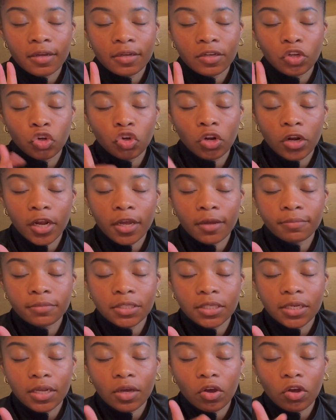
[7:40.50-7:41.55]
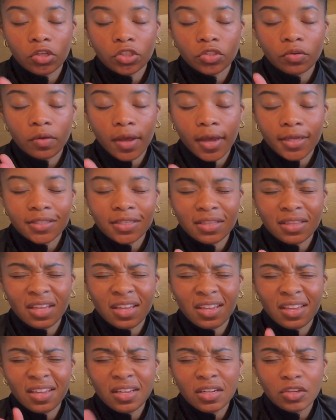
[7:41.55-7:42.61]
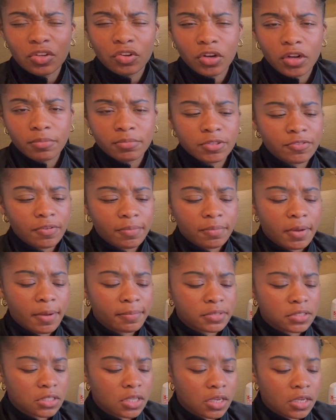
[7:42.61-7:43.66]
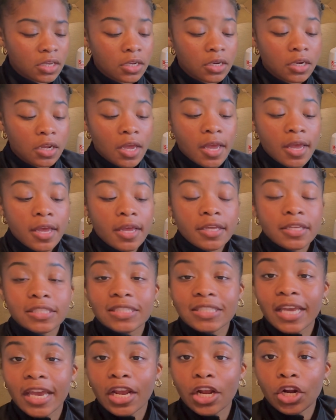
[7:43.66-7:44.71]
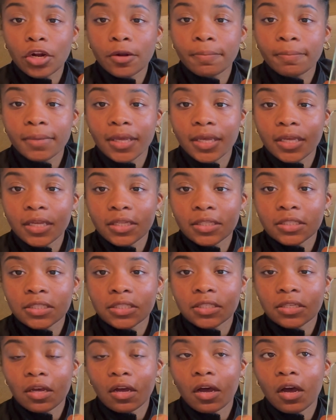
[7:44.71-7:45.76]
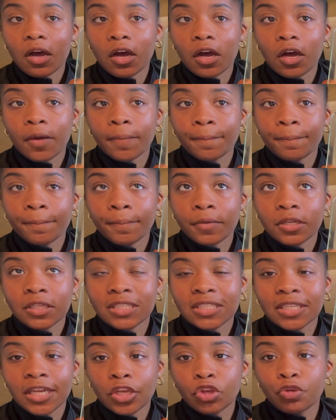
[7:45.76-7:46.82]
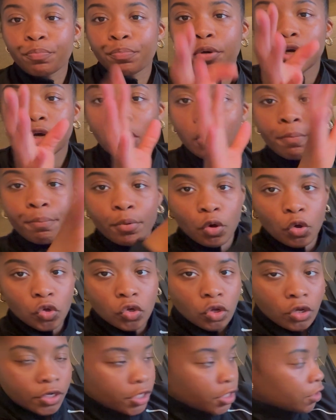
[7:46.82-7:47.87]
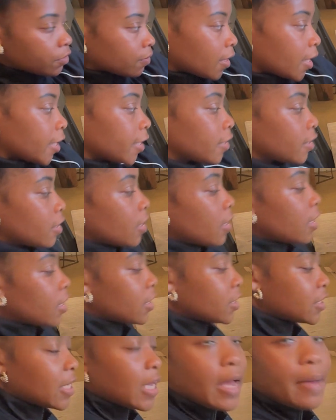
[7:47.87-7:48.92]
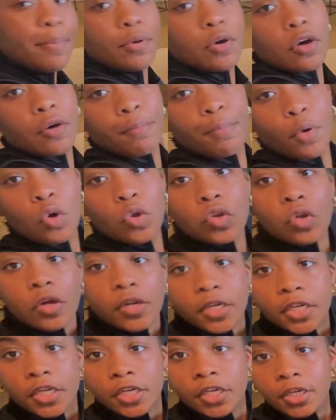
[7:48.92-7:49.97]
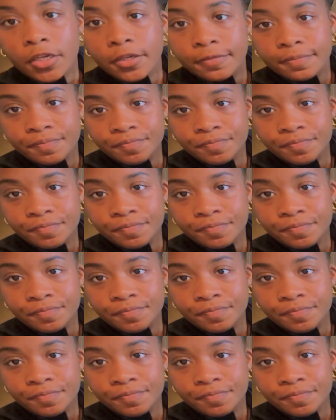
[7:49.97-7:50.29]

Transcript: grams, and it also has, I think, kilograms, if I'm not mistaken. Tare means, say you put a bowl on here, right? Say I put a bowl on here,